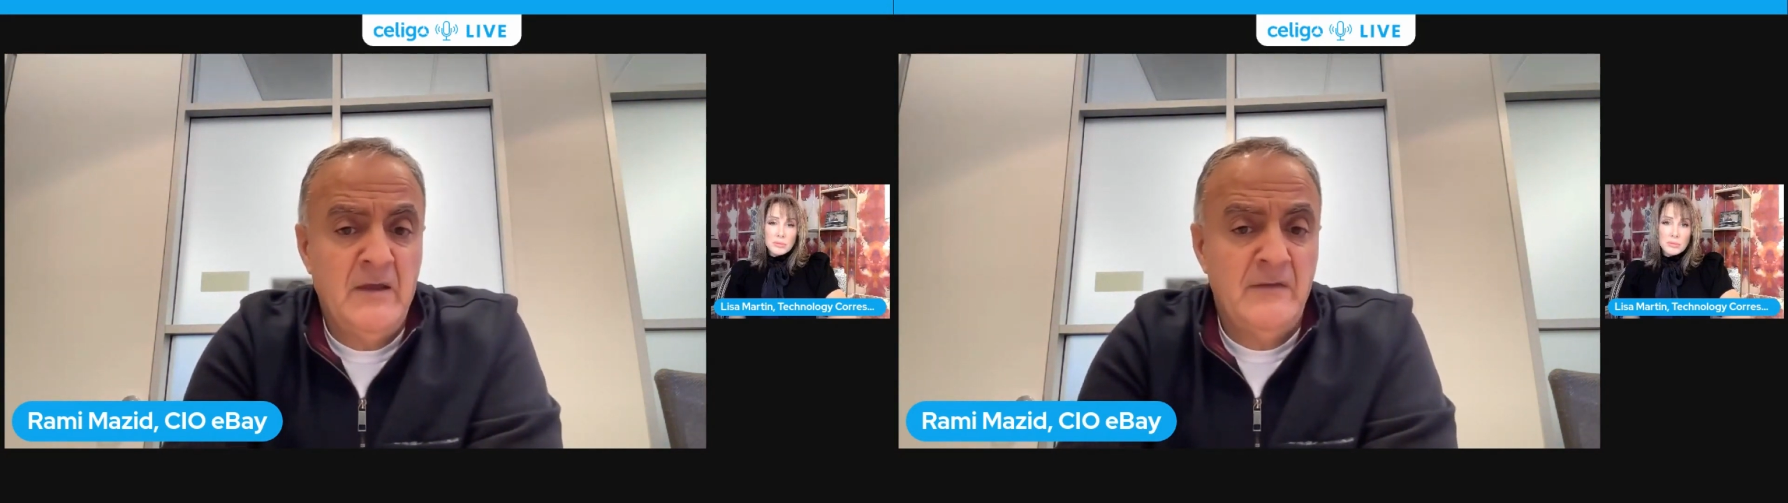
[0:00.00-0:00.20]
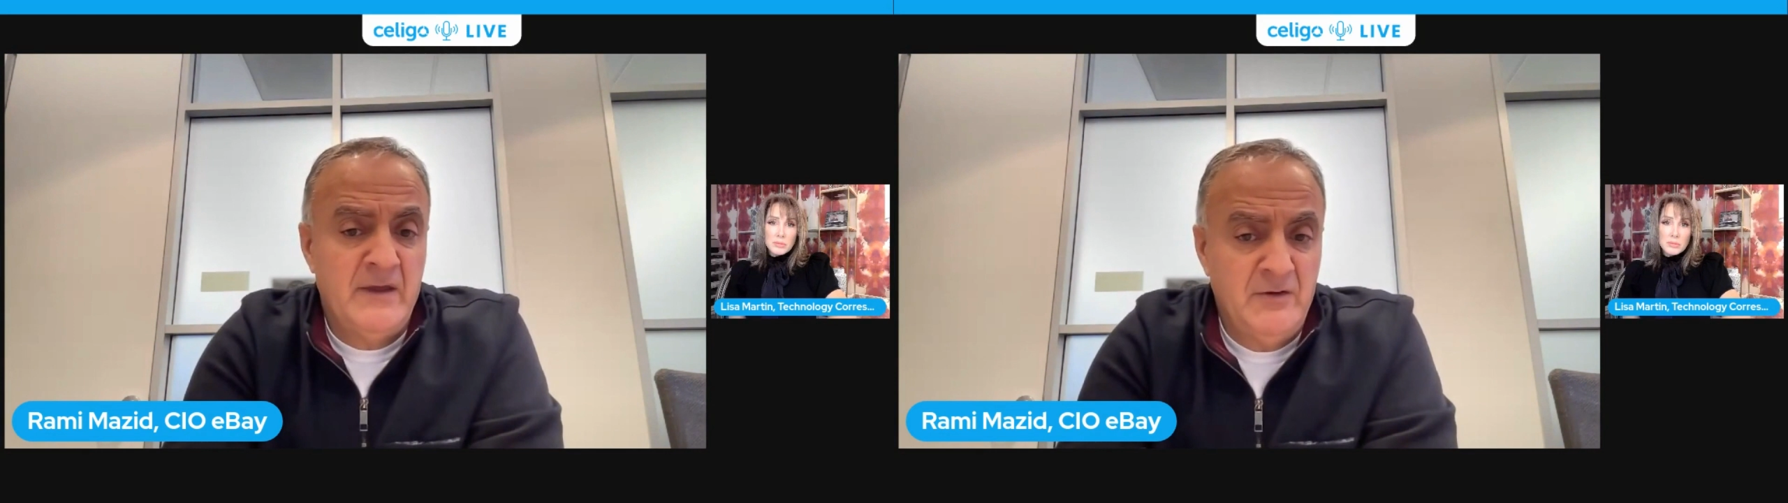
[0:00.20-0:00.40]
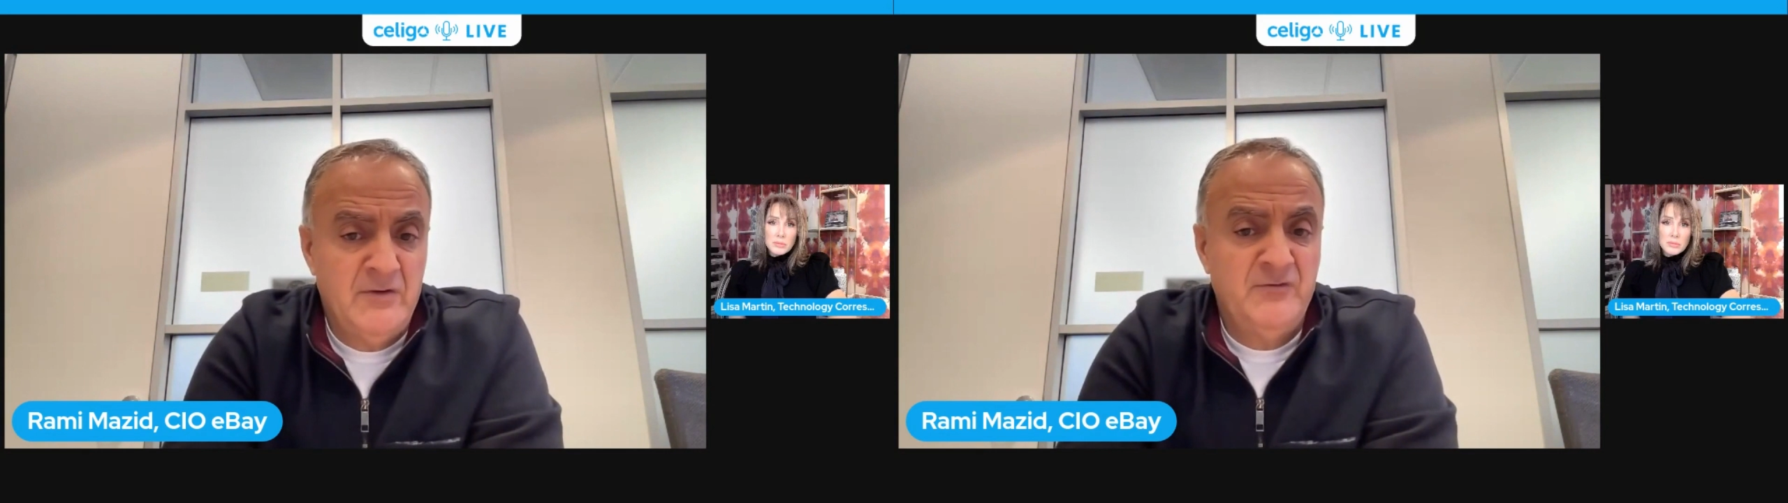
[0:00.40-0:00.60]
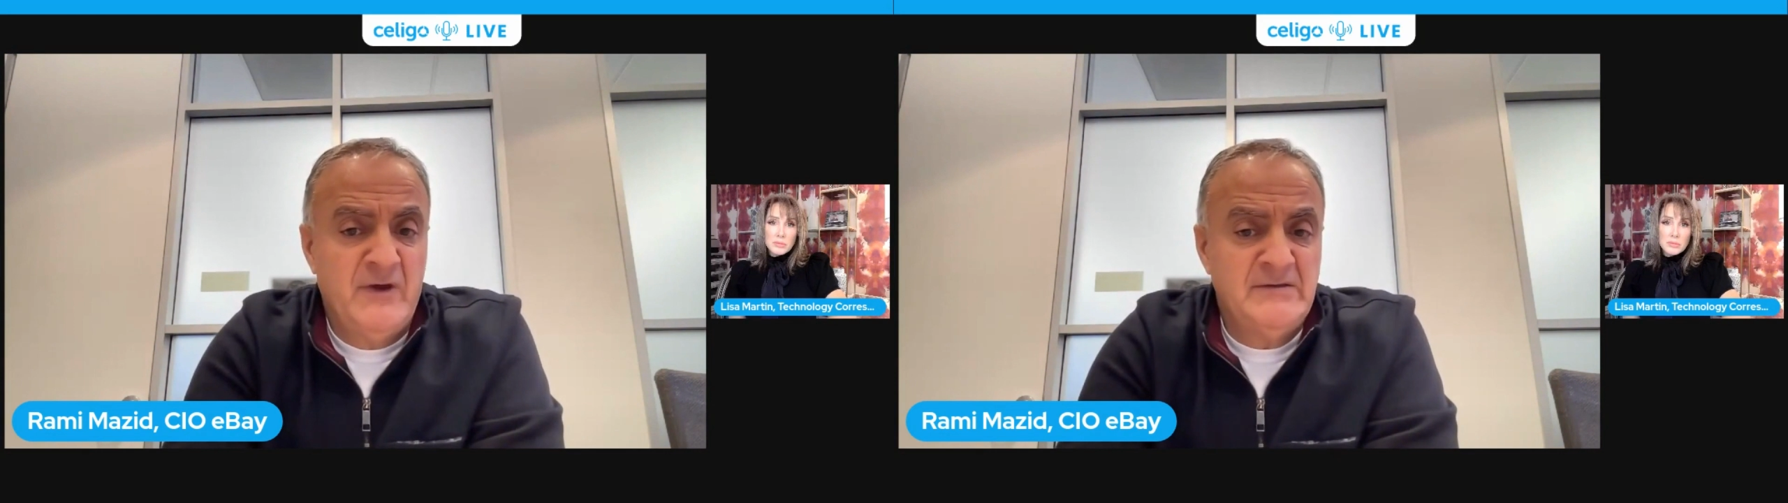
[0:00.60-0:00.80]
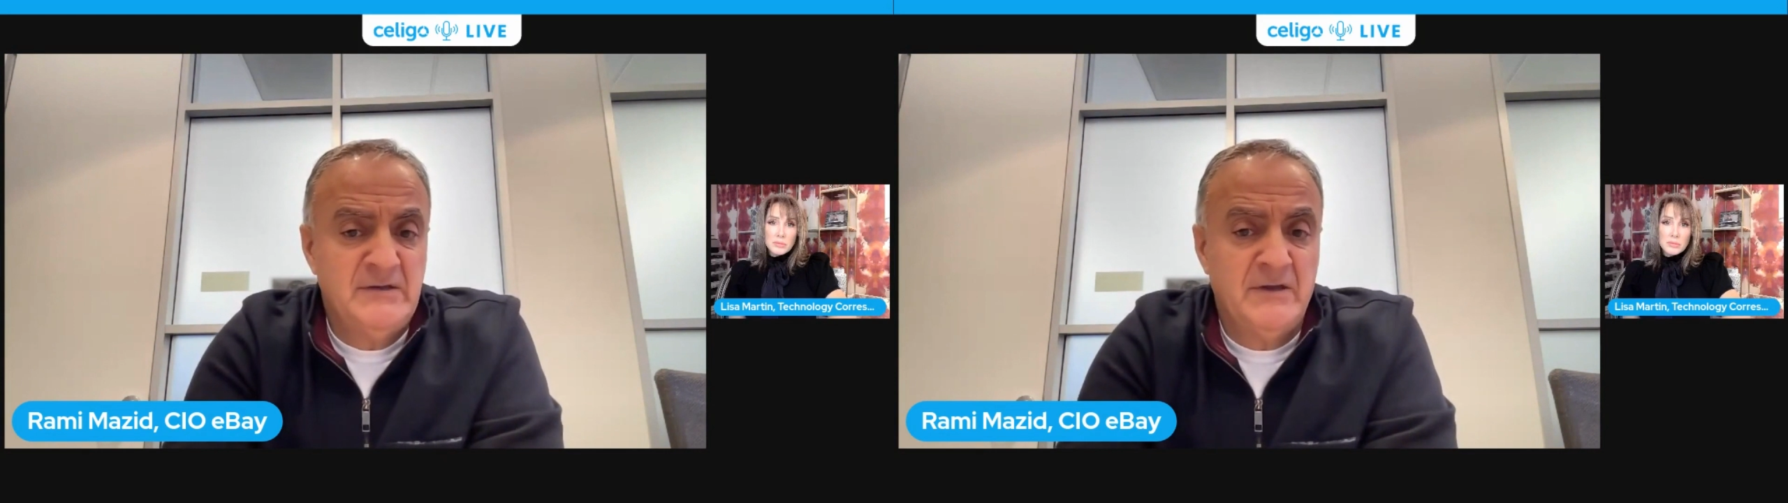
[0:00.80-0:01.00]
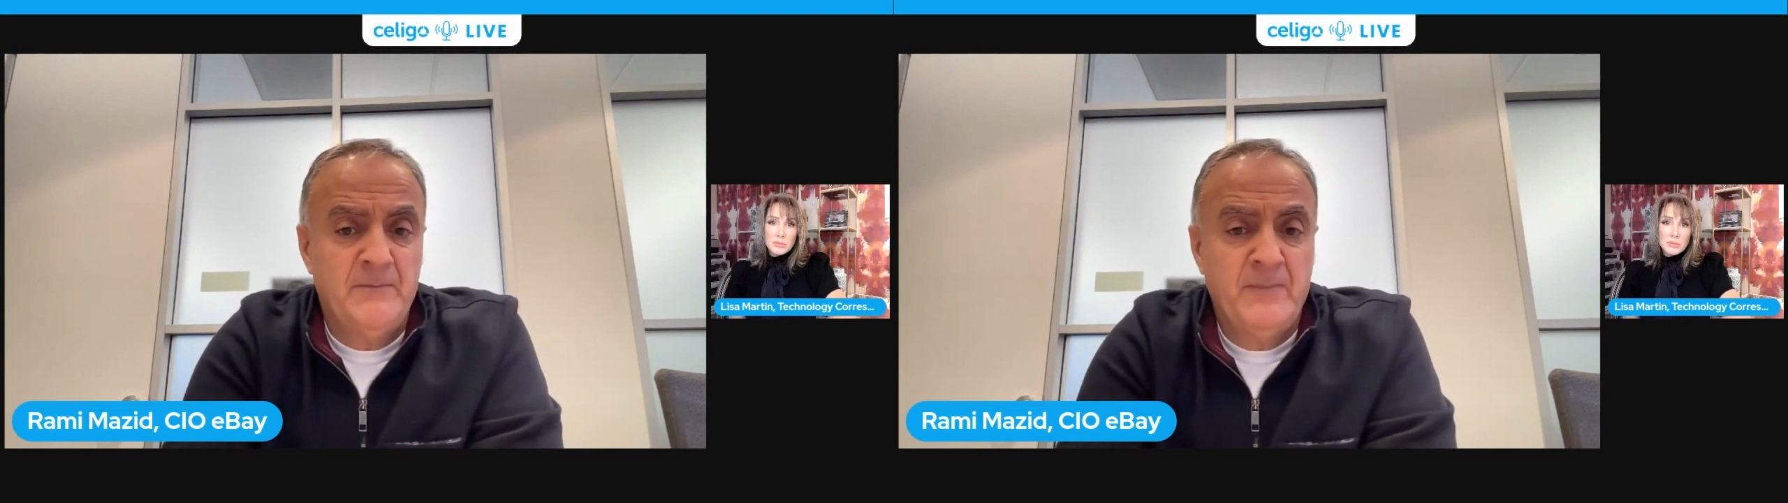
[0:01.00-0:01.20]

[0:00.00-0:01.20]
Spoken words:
that you're addressing?